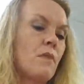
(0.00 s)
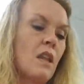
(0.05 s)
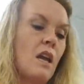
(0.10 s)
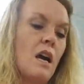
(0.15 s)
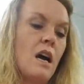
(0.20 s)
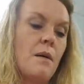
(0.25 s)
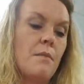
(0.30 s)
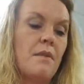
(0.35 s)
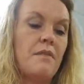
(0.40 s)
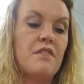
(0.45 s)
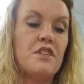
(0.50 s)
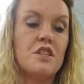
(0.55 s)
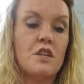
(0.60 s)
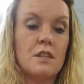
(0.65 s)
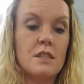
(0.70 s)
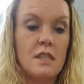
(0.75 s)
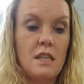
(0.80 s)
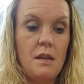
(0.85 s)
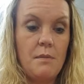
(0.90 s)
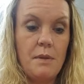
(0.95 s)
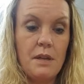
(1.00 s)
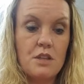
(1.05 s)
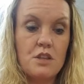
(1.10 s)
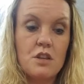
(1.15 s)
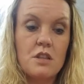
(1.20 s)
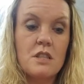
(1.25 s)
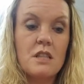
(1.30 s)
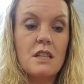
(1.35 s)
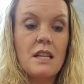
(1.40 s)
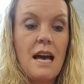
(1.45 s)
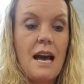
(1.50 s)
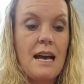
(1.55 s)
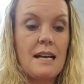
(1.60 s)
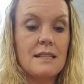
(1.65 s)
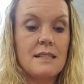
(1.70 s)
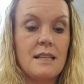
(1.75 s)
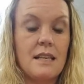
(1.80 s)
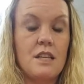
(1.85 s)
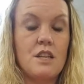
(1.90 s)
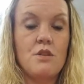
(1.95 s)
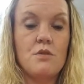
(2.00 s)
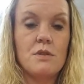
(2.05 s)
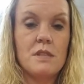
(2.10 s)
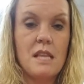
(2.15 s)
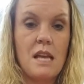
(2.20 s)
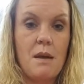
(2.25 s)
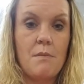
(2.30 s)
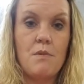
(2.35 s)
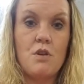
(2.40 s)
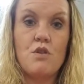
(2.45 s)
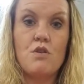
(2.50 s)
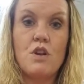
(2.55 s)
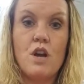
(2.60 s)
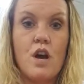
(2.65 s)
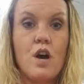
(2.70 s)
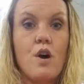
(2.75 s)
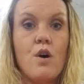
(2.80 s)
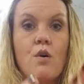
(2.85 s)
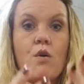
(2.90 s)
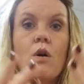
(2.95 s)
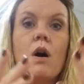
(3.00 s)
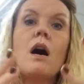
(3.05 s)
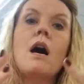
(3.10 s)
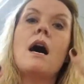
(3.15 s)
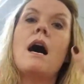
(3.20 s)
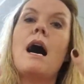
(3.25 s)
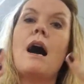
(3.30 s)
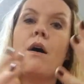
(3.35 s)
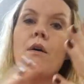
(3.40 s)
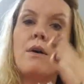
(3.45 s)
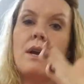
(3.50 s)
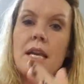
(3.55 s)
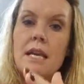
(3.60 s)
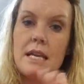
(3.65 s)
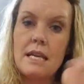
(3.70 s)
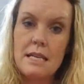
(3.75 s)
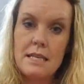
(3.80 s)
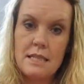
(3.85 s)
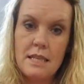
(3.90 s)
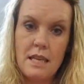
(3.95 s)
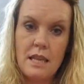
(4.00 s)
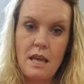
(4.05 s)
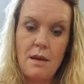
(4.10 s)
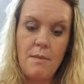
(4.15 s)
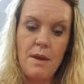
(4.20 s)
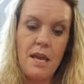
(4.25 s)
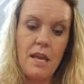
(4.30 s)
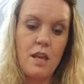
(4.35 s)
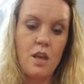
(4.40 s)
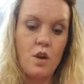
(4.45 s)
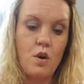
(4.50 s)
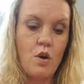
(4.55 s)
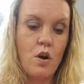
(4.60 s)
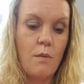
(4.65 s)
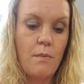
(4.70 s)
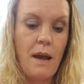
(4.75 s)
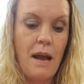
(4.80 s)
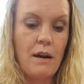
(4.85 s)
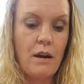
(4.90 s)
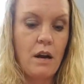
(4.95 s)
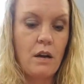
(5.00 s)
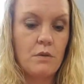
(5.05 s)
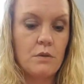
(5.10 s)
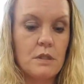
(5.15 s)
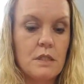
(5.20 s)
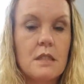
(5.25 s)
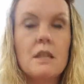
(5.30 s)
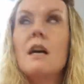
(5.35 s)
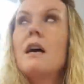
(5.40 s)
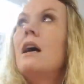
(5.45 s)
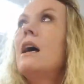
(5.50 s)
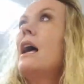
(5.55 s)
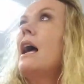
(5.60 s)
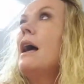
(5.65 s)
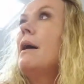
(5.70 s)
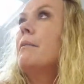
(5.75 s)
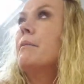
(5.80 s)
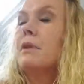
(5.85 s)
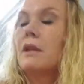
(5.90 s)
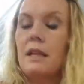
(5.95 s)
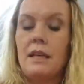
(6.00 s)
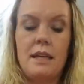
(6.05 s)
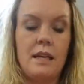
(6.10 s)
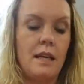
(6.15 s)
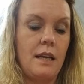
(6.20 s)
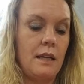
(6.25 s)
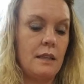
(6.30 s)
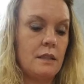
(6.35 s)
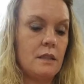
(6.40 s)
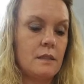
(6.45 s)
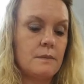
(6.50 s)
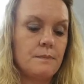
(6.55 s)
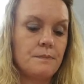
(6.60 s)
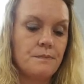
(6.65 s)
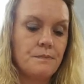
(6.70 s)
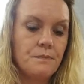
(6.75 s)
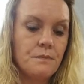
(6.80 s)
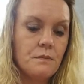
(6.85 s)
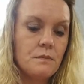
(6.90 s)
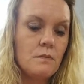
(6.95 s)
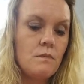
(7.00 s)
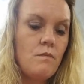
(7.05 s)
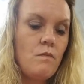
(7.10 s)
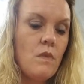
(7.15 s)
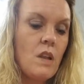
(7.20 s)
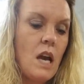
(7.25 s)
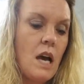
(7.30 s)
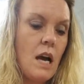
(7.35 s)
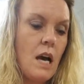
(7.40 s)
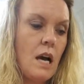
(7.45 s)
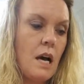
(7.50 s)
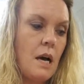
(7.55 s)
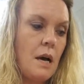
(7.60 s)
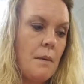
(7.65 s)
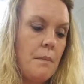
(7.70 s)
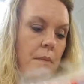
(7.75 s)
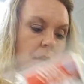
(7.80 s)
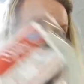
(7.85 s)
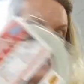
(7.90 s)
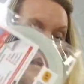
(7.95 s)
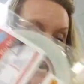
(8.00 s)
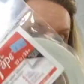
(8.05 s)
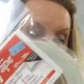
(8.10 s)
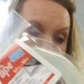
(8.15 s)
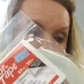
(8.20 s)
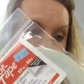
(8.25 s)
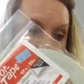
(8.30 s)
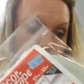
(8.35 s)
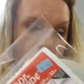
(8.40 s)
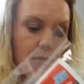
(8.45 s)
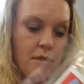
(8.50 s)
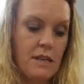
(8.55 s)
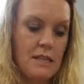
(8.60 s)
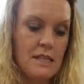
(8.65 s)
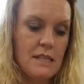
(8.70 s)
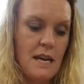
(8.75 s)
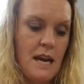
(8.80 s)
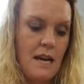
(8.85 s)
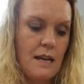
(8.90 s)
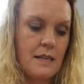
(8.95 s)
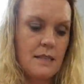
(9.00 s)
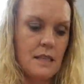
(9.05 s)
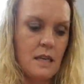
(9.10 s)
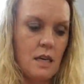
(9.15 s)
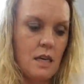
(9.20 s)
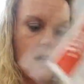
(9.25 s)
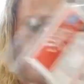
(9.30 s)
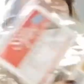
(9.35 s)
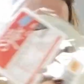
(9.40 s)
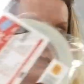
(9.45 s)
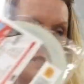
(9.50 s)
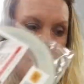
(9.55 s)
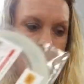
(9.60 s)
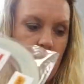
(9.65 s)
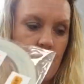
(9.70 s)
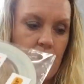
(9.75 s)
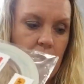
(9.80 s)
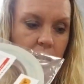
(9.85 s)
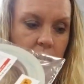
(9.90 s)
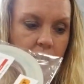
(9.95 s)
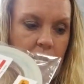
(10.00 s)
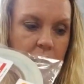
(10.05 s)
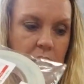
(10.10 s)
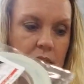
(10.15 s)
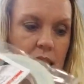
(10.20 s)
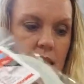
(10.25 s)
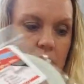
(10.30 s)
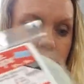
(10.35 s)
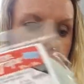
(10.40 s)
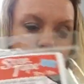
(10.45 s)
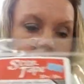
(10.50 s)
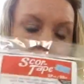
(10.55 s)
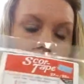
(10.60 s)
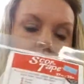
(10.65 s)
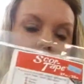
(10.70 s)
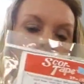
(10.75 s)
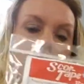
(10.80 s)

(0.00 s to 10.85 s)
Um, if you took Cindy Melcher's class and used them, you know how easy they make your backgrounds and blendings. Um, tape, we restocked on tape and adhesives.